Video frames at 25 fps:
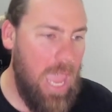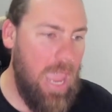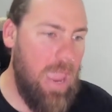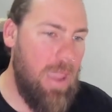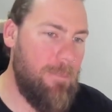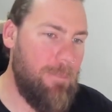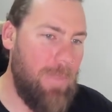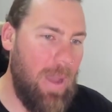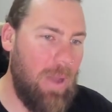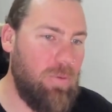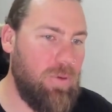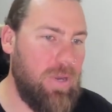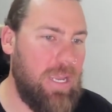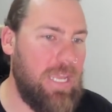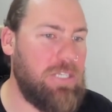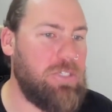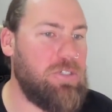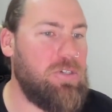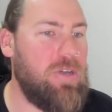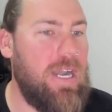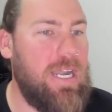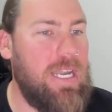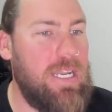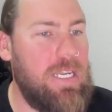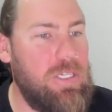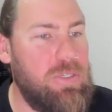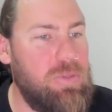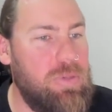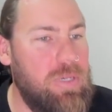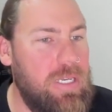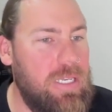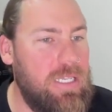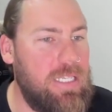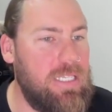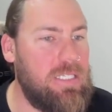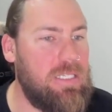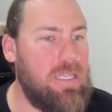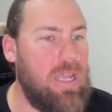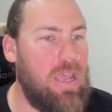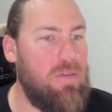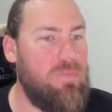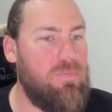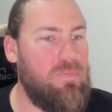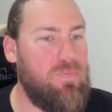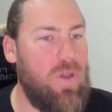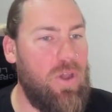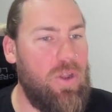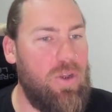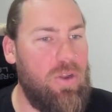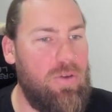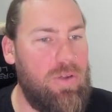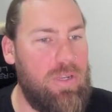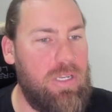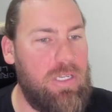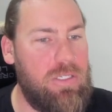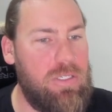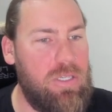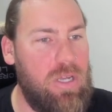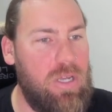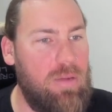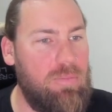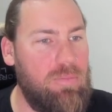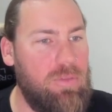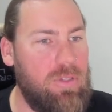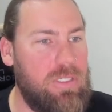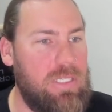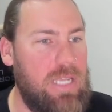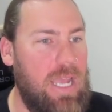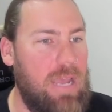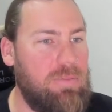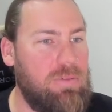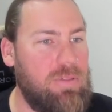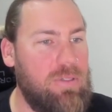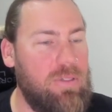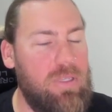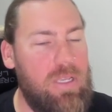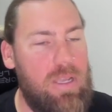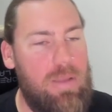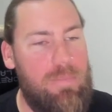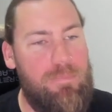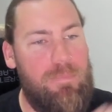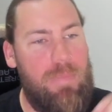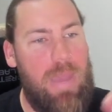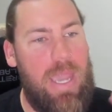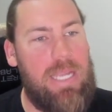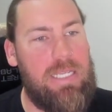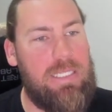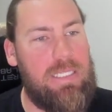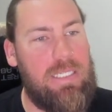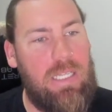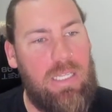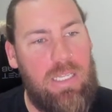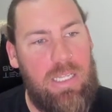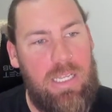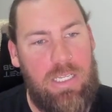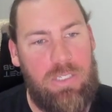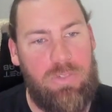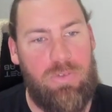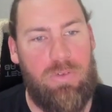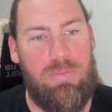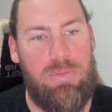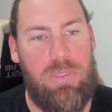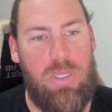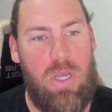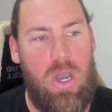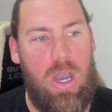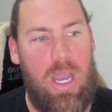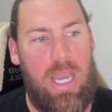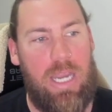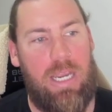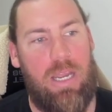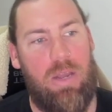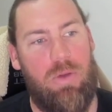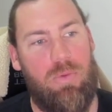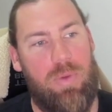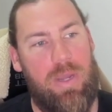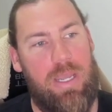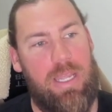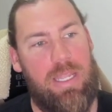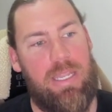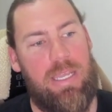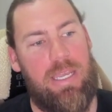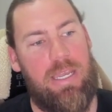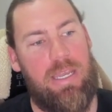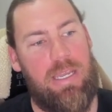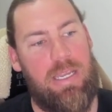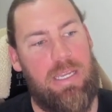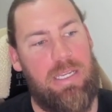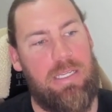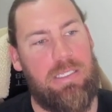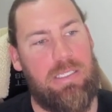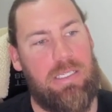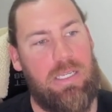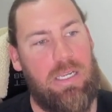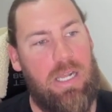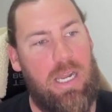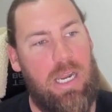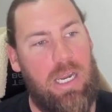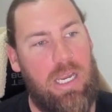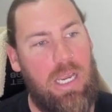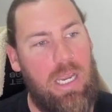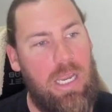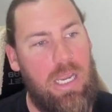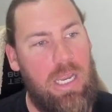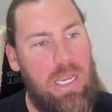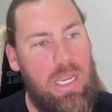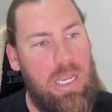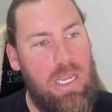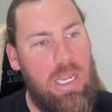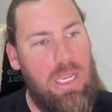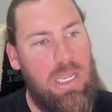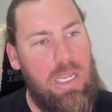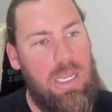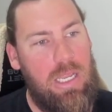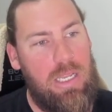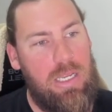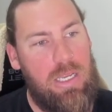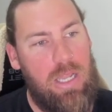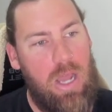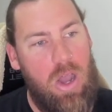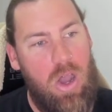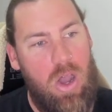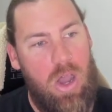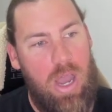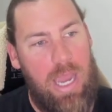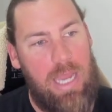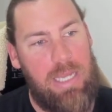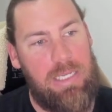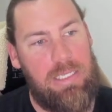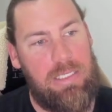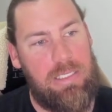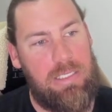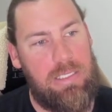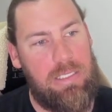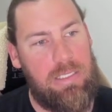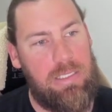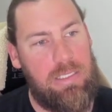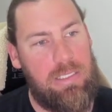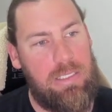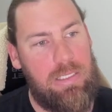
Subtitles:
But we'll get straight into it. This photo at the top looks absolutely amazing. I think it's from Tiger, where there is like the ice